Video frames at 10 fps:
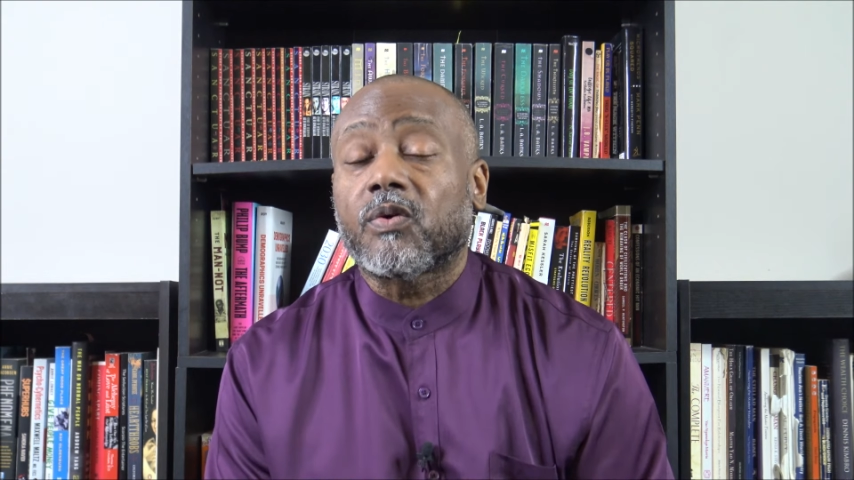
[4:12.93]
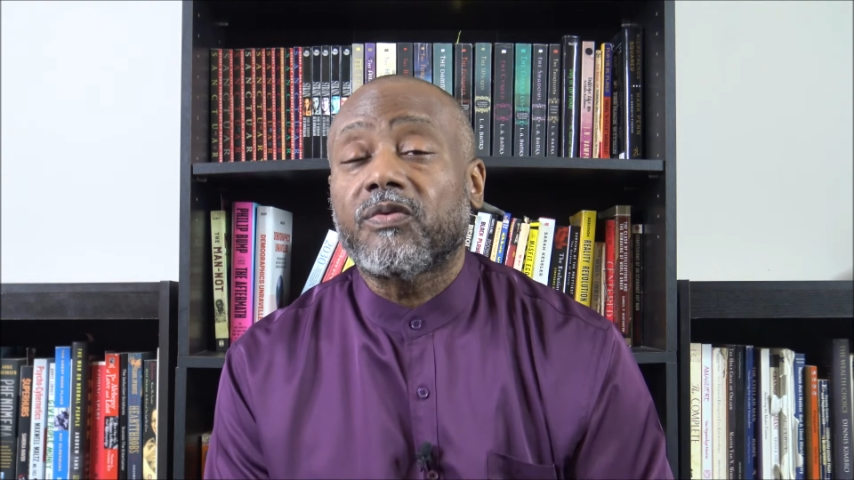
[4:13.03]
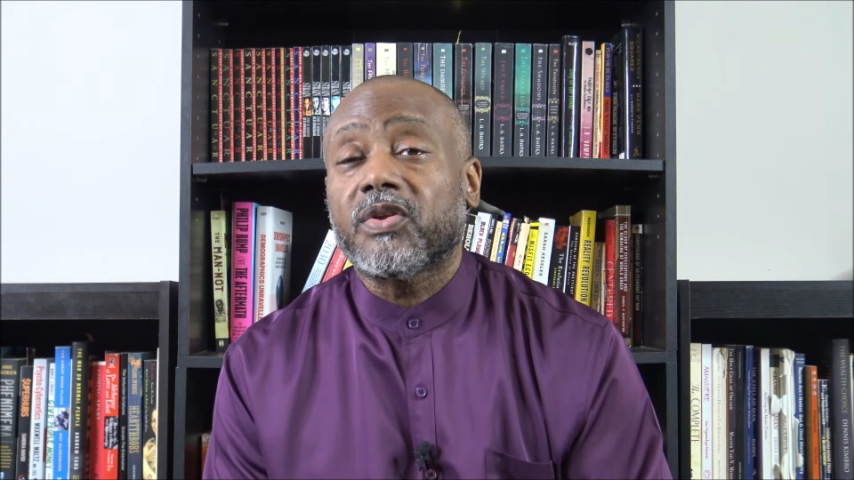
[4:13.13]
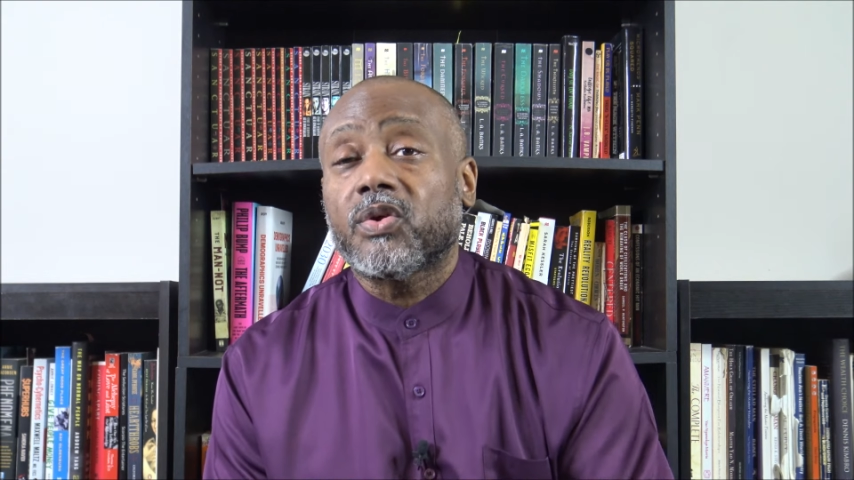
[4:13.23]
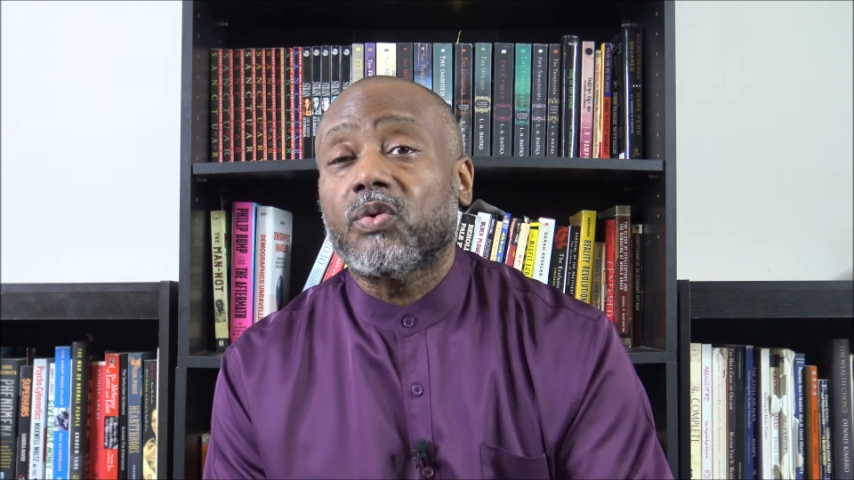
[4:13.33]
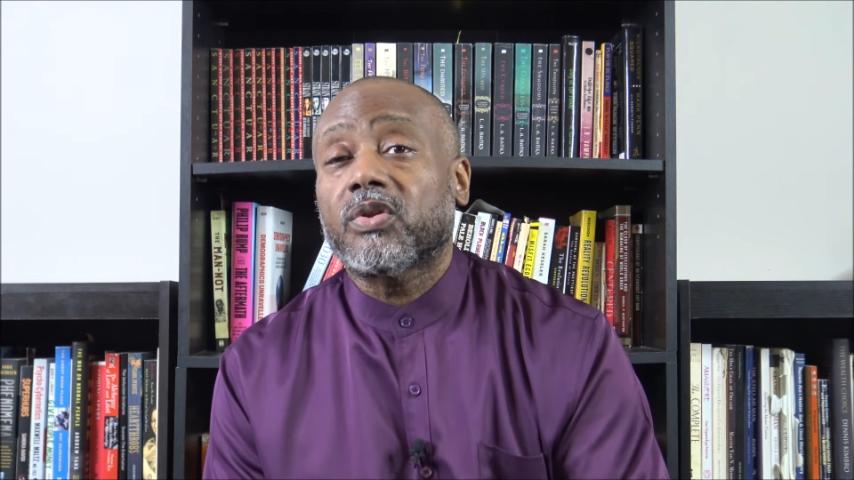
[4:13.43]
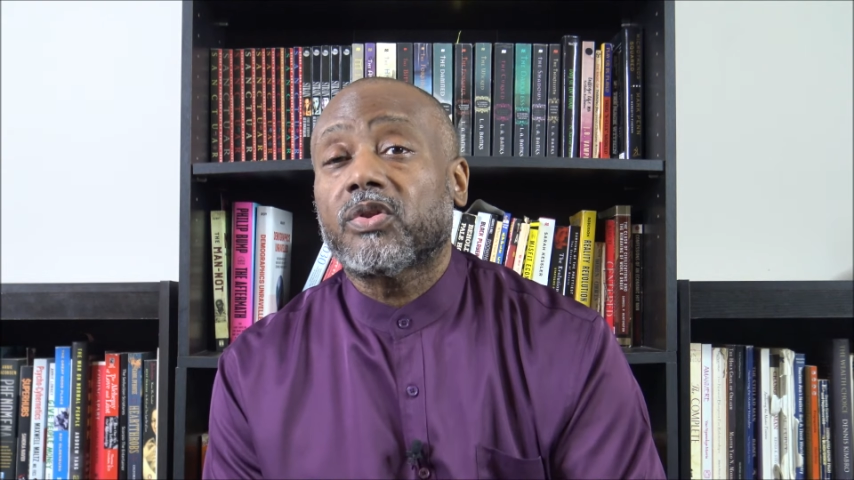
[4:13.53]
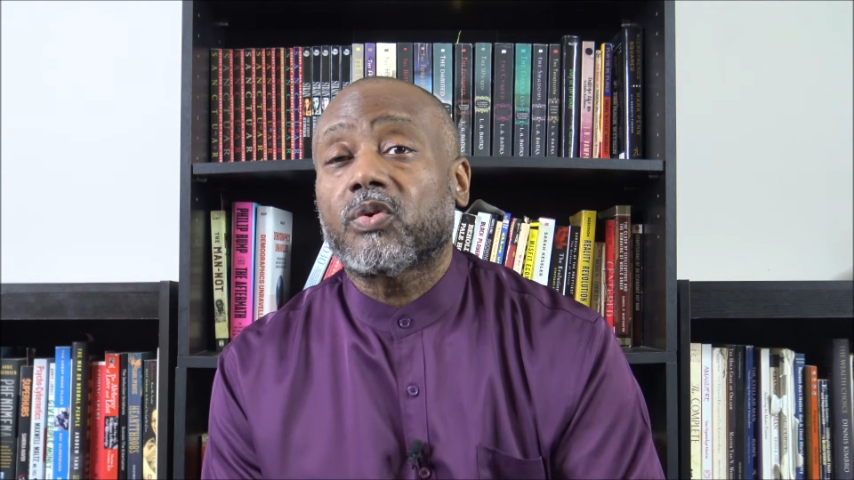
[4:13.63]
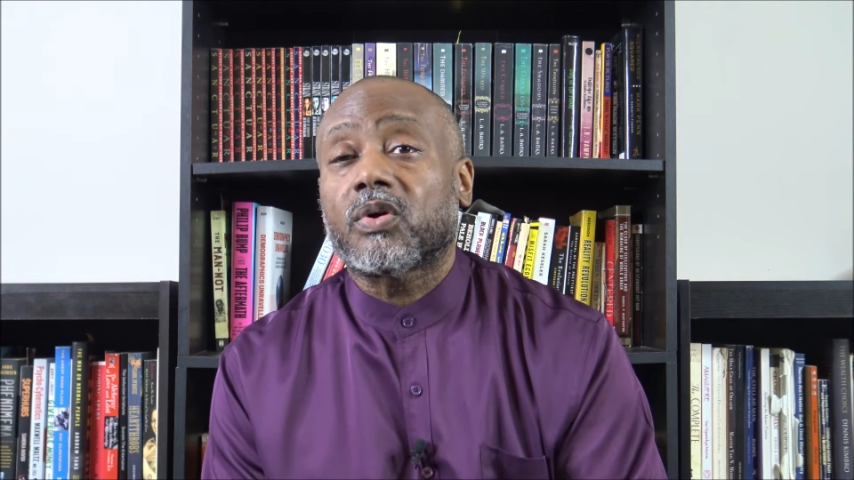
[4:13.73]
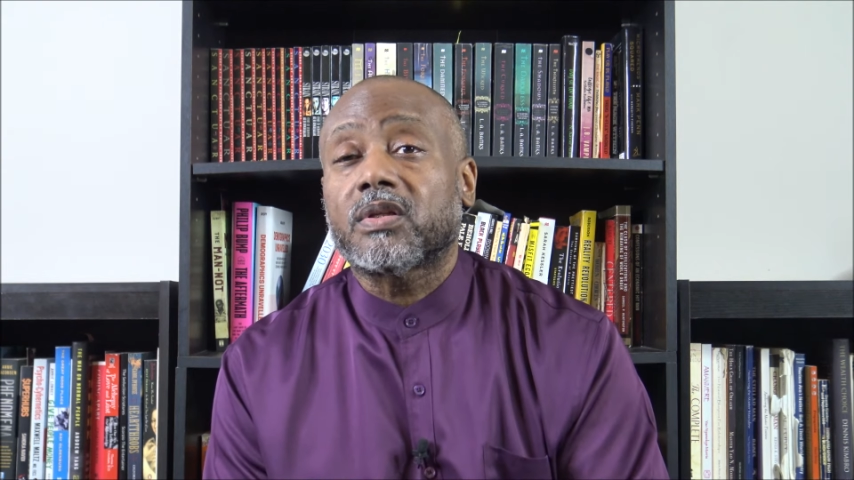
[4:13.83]
over your
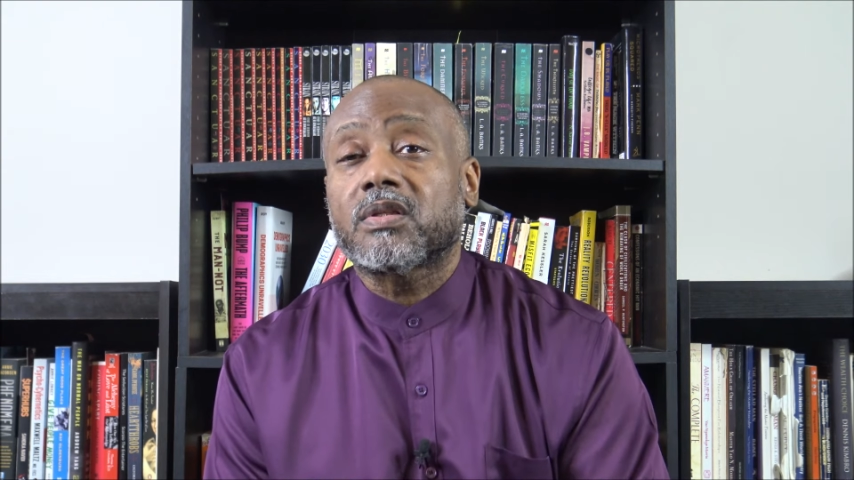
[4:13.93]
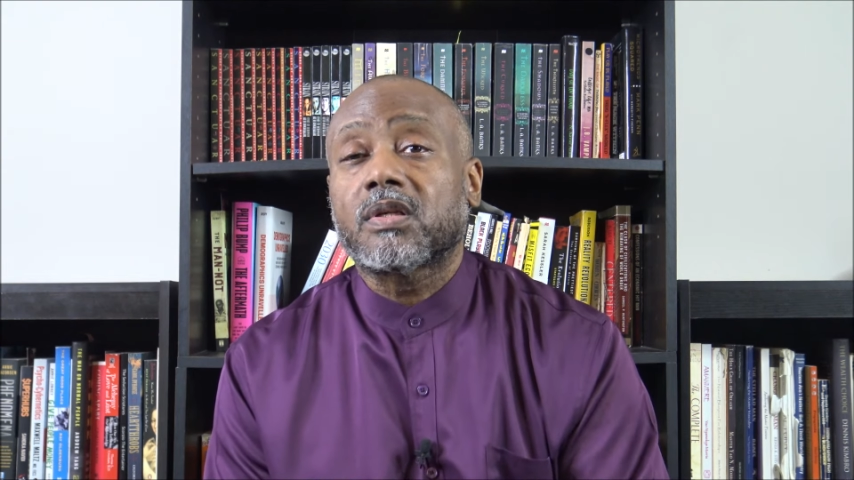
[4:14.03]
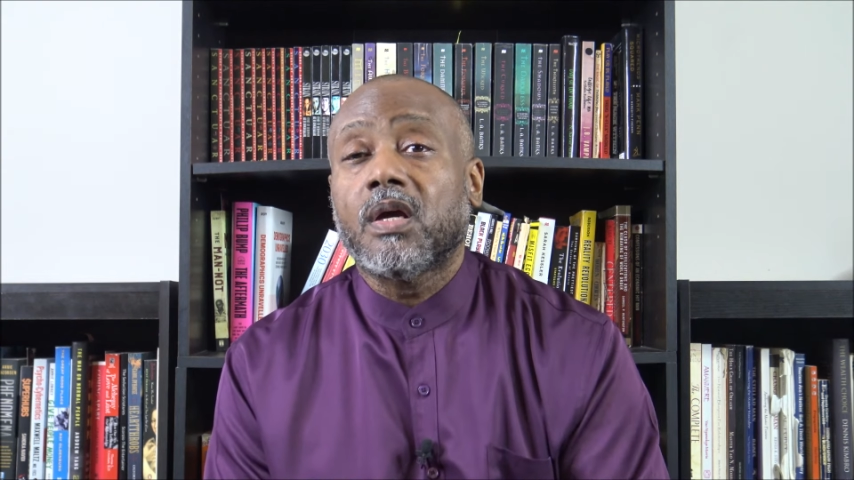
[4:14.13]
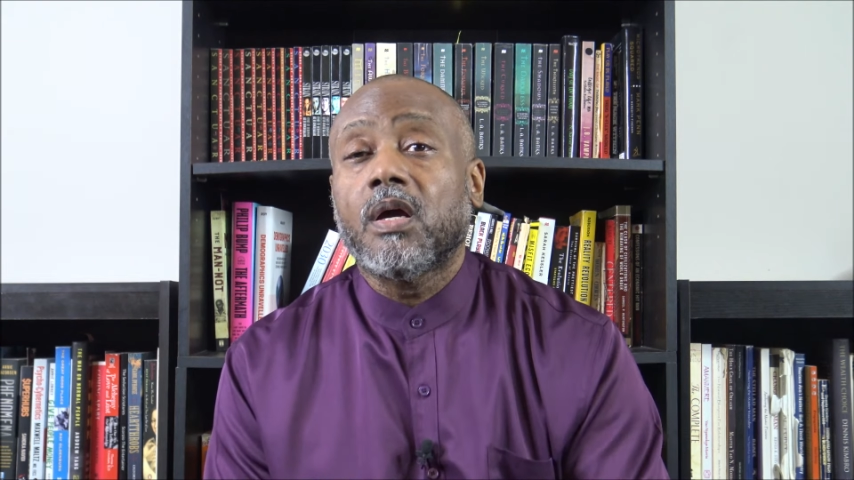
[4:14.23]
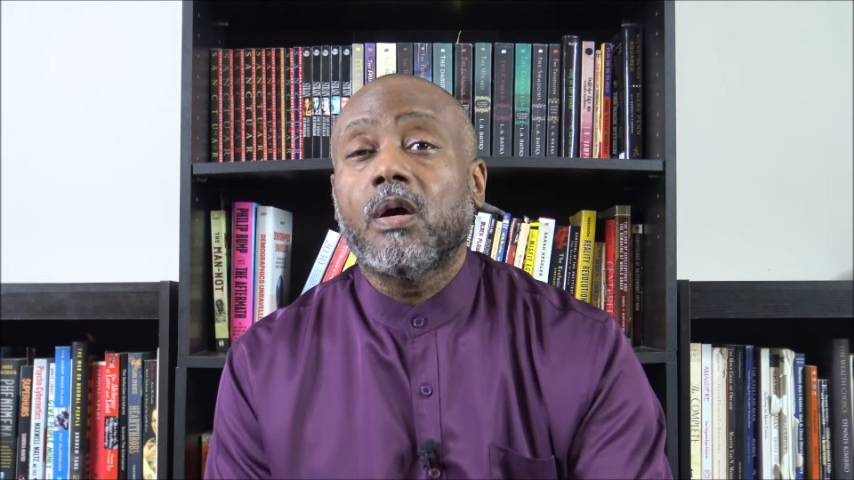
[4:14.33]
thoughts,